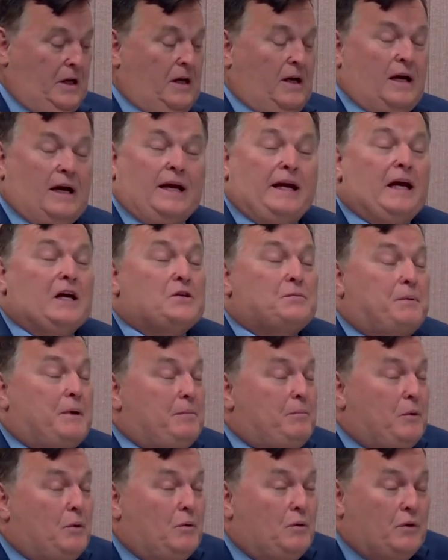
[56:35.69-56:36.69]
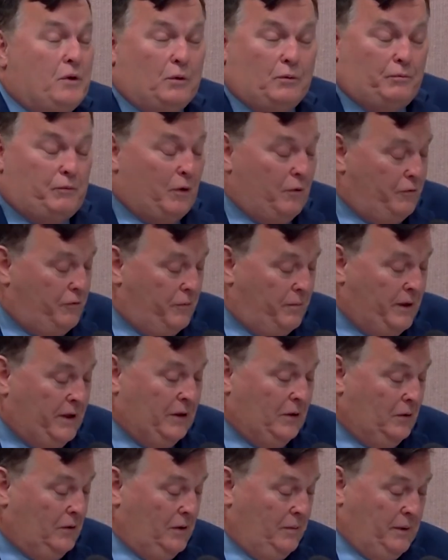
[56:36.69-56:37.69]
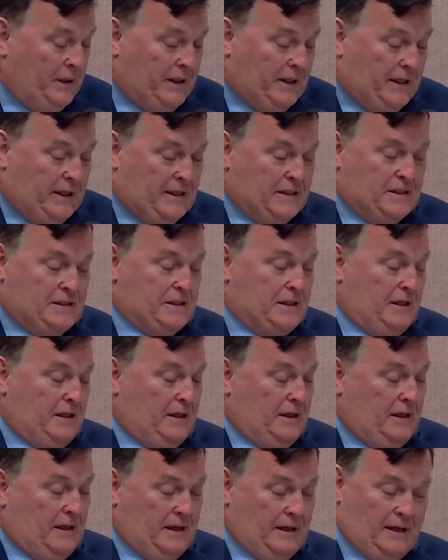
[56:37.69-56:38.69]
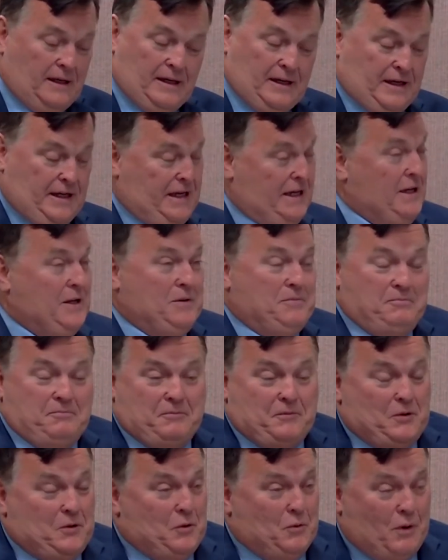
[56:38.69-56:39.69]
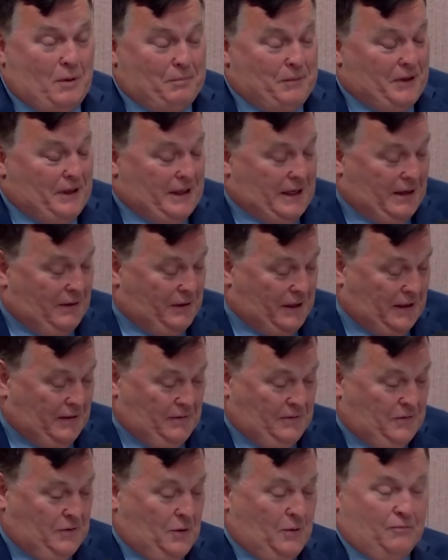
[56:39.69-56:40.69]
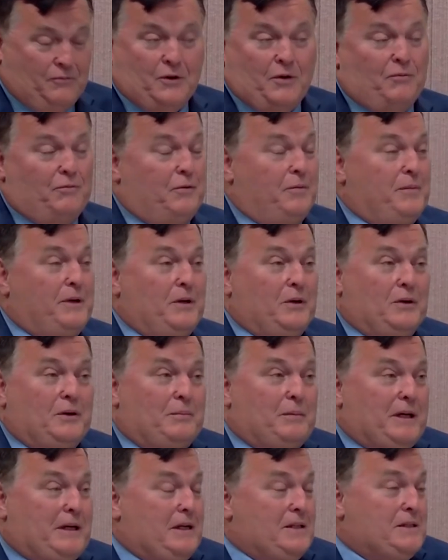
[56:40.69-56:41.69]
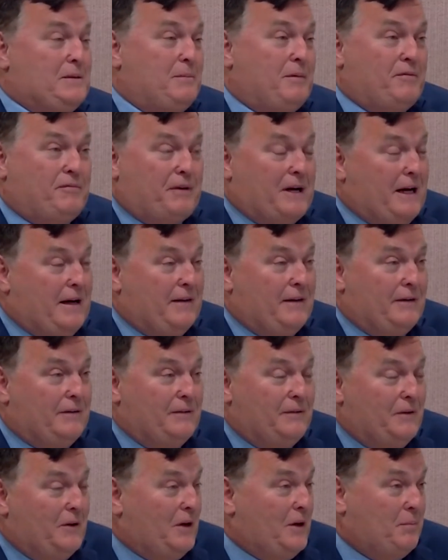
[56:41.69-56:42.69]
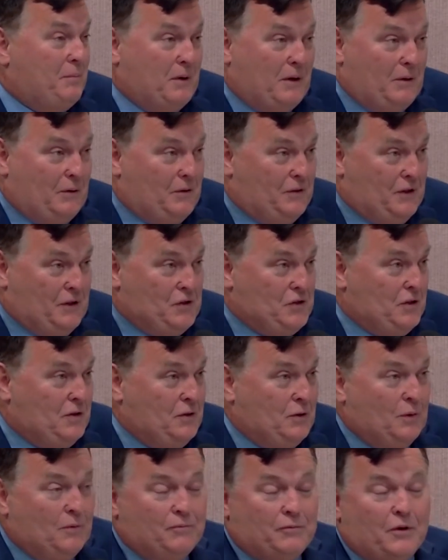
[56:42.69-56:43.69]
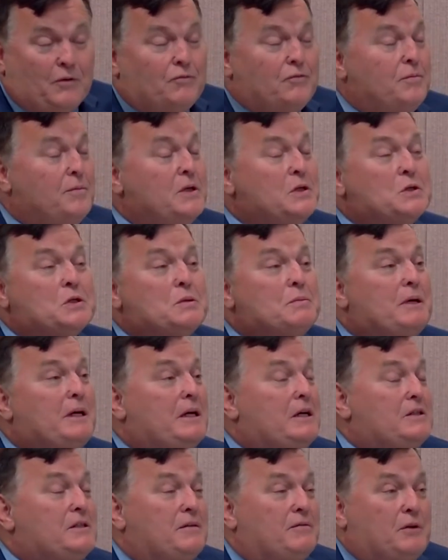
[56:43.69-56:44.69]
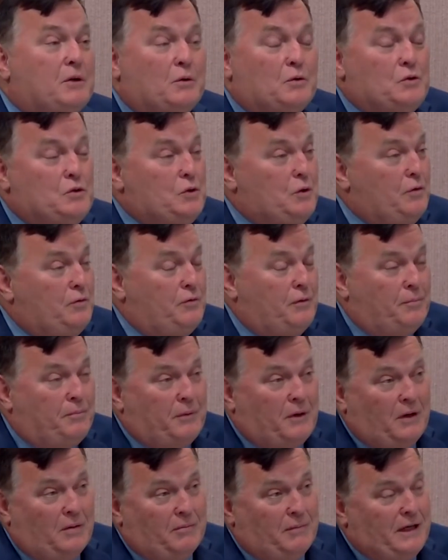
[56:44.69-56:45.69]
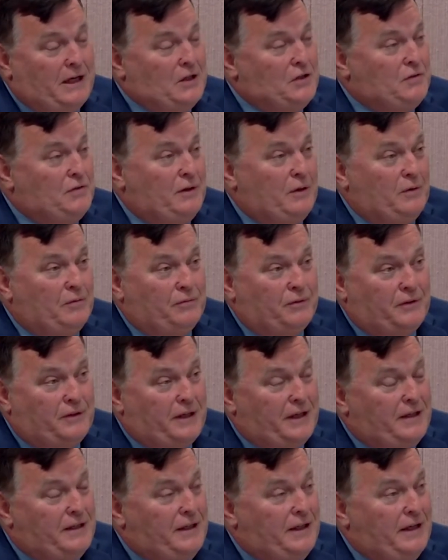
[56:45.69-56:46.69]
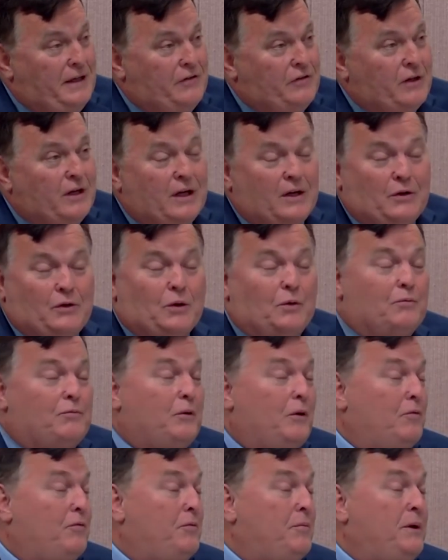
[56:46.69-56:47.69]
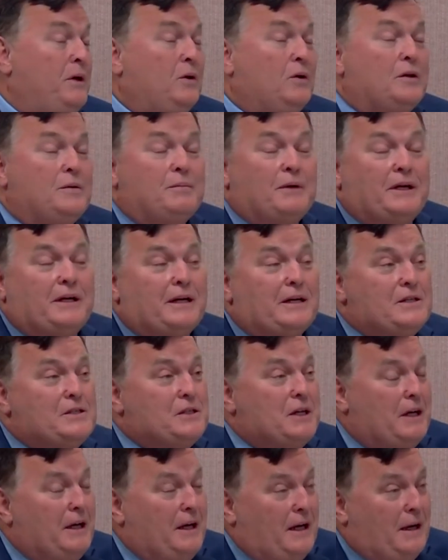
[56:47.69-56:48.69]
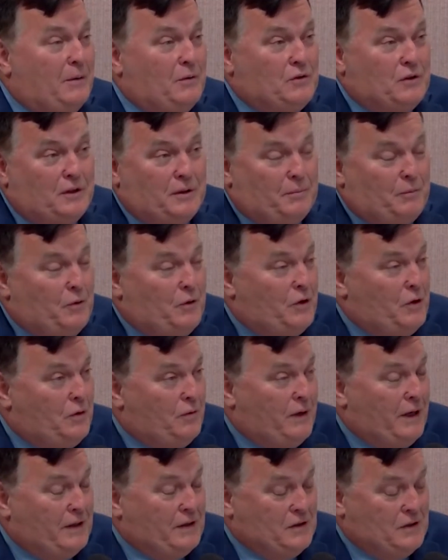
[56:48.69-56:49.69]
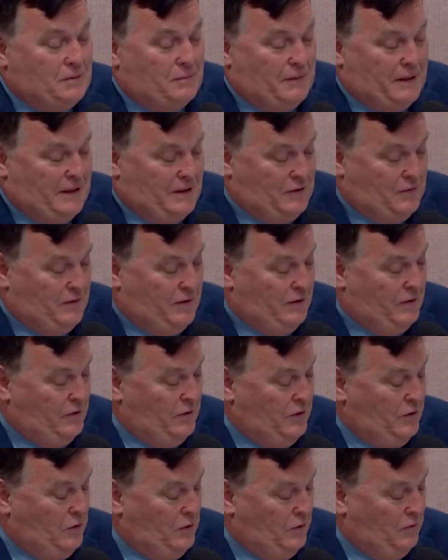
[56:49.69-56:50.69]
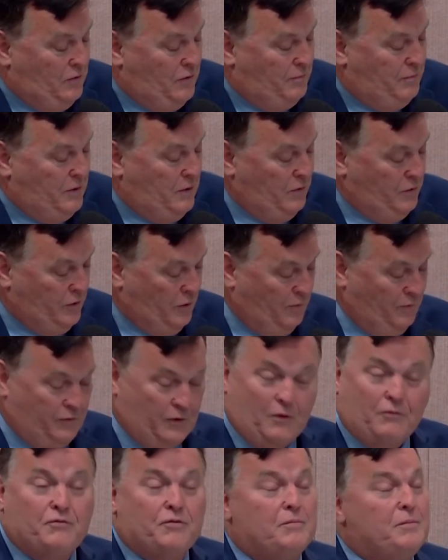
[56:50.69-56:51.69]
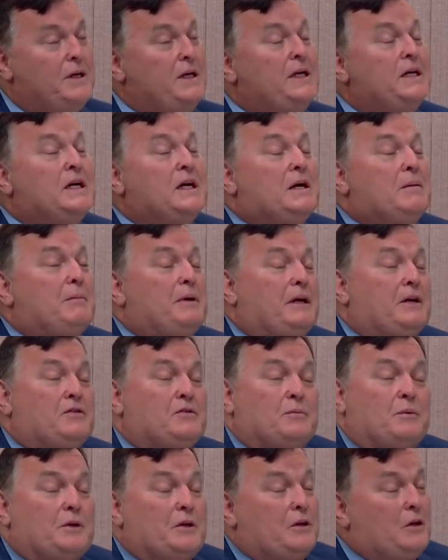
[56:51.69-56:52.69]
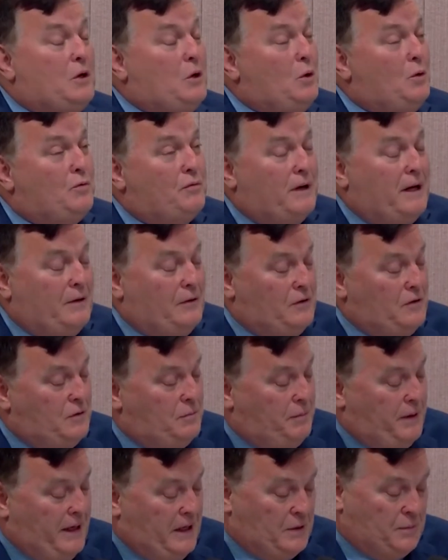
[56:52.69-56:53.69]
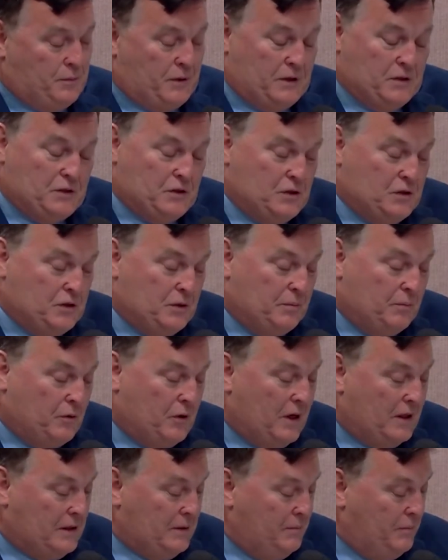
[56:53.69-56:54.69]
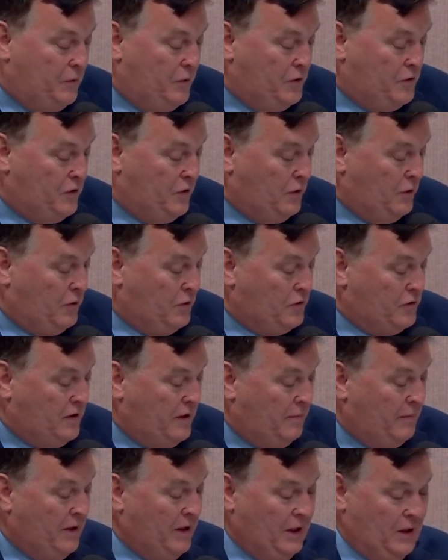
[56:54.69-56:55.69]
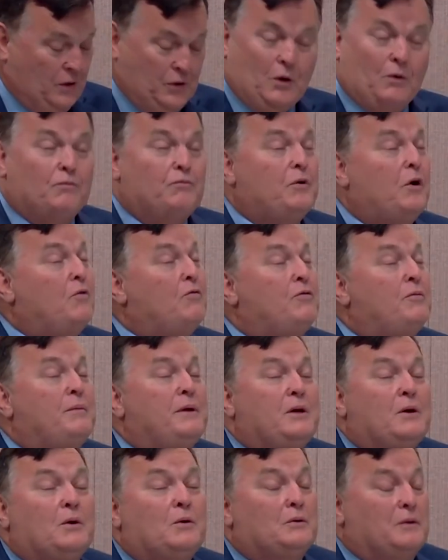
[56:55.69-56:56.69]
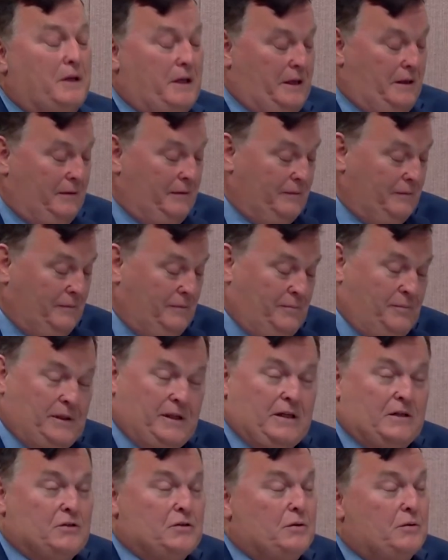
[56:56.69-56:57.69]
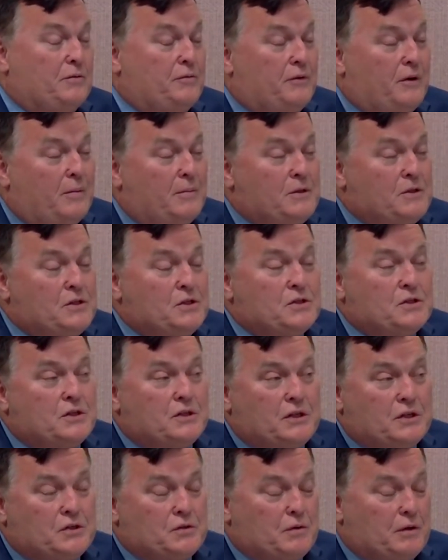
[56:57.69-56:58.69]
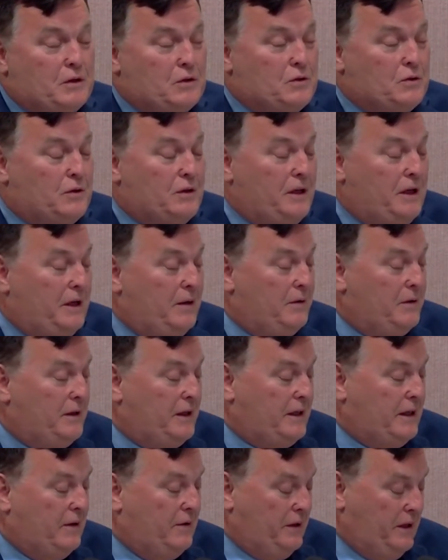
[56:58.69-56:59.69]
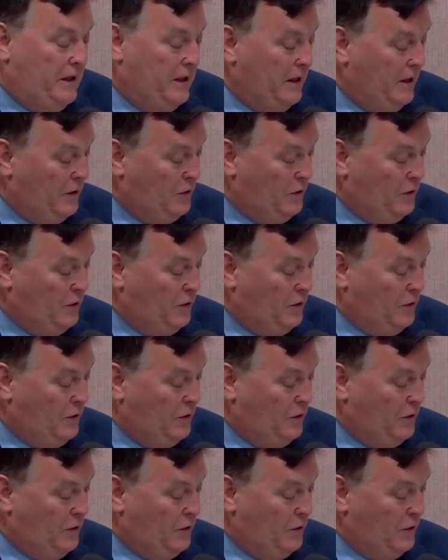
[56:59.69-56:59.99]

I ask people, don't vote for me only because I grew up in the county. Don't vote for me only because I'm a father, not a politician. Don't vote for me only because I've coached youth football in Marshfield for 10 years. Don't vote for me only because I was on the board of directors of Marshfield Youth Football. Don't vote for me because I'm one of the co-founders and past presidents of the Brockton Boys and Girls Club. Don't vote for me only because I'm a former assistant district attorney here in the county.